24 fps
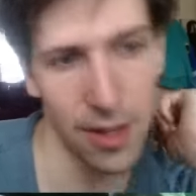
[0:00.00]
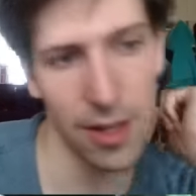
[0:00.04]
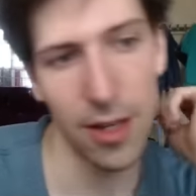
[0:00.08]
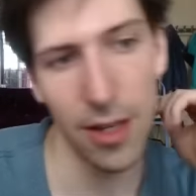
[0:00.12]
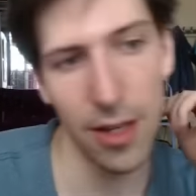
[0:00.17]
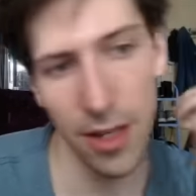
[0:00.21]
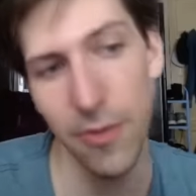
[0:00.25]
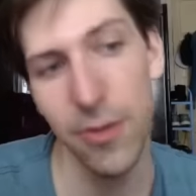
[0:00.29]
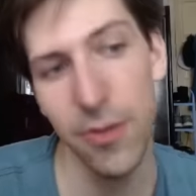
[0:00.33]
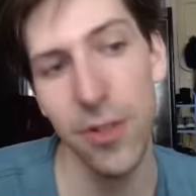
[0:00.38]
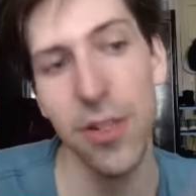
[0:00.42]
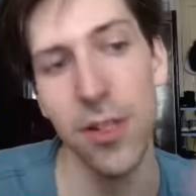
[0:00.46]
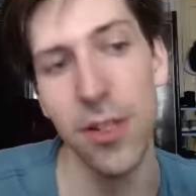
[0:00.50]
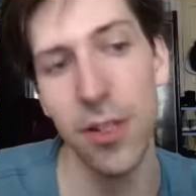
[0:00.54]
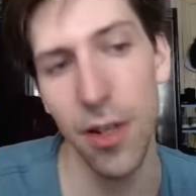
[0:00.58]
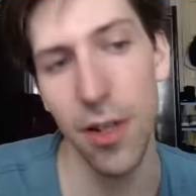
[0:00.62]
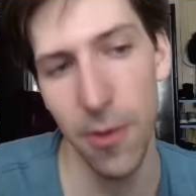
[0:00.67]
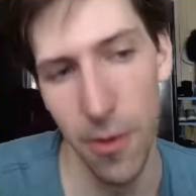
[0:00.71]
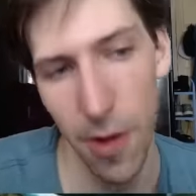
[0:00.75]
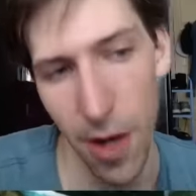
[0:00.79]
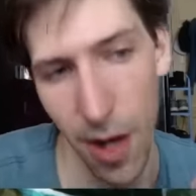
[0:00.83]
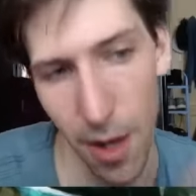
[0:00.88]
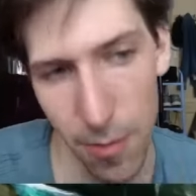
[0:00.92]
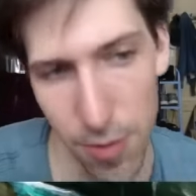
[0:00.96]
Give us
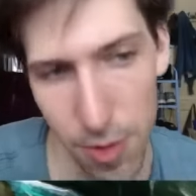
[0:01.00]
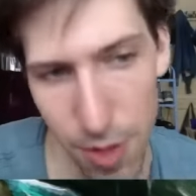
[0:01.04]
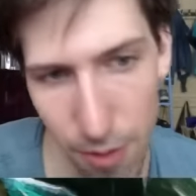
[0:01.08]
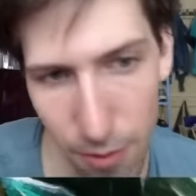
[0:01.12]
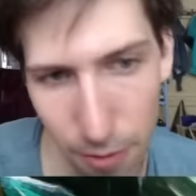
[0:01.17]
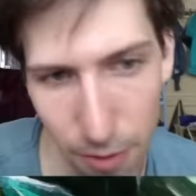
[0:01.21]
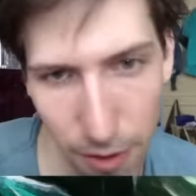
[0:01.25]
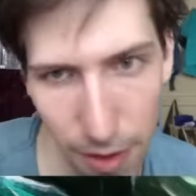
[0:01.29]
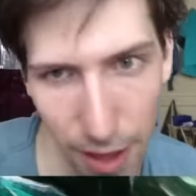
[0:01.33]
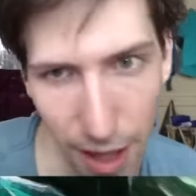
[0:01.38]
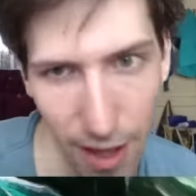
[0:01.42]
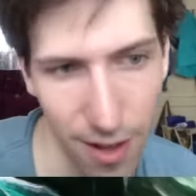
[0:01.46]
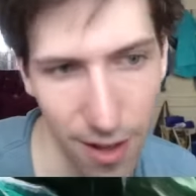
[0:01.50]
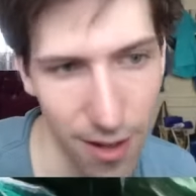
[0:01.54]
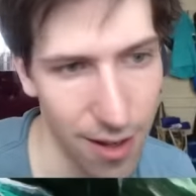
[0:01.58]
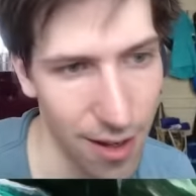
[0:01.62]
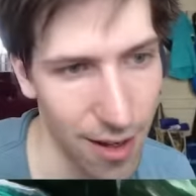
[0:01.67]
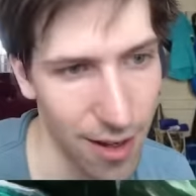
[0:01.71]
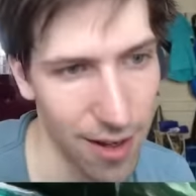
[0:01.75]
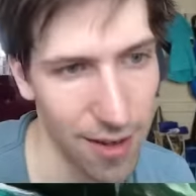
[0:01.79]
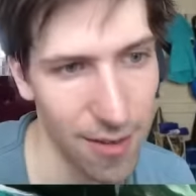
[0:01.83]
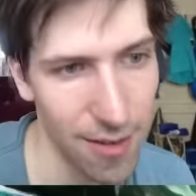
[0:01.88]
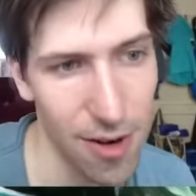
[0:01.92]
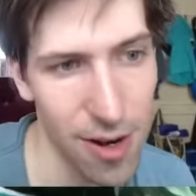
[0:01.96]
another option for that.
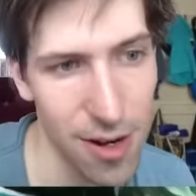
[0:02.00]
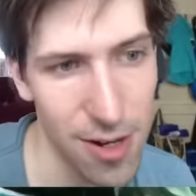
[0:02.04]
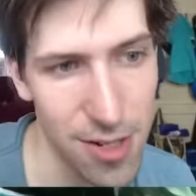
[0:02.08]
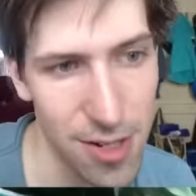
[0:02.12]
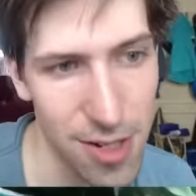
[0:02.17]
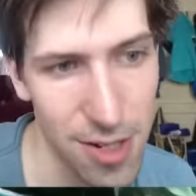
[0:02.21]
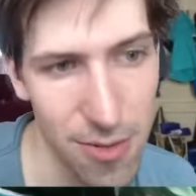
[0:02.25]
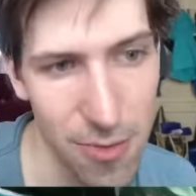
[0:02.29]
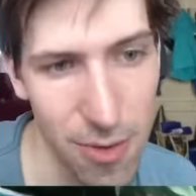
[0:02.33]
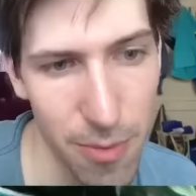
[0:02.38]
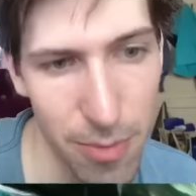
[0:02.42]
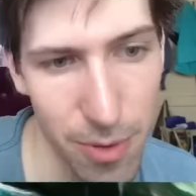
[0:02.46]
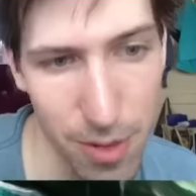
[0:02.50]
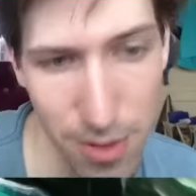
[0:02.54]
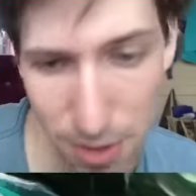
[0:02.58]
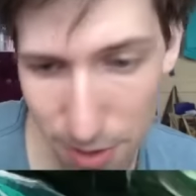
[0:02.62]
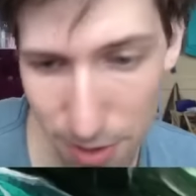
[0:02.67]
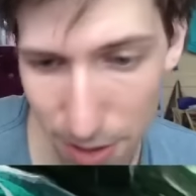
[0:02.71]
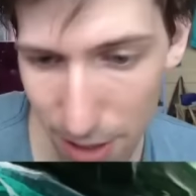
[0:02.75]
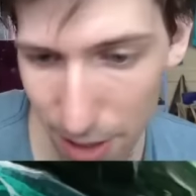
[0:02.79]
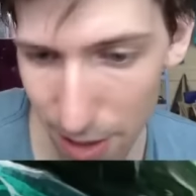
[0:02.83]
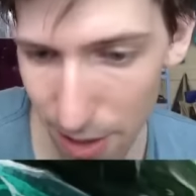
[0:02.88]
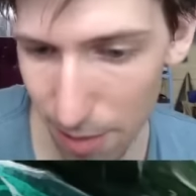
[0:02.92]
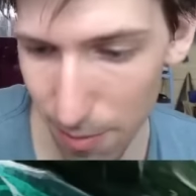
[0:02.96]
I want to see what Blizzard
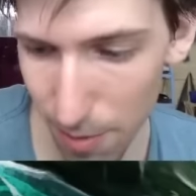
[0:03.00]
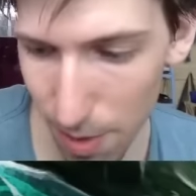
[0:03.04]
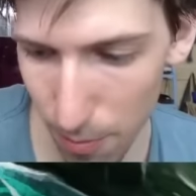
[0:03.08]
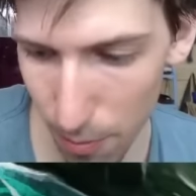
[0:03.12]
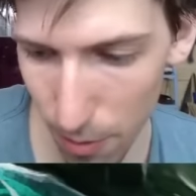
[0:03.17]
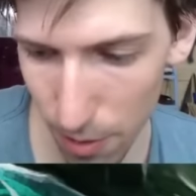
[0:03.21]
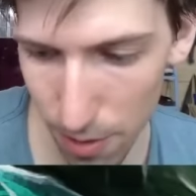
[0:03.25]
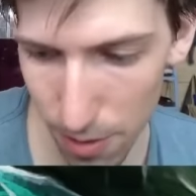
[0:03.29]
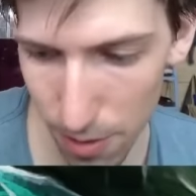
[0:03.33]
can come up with.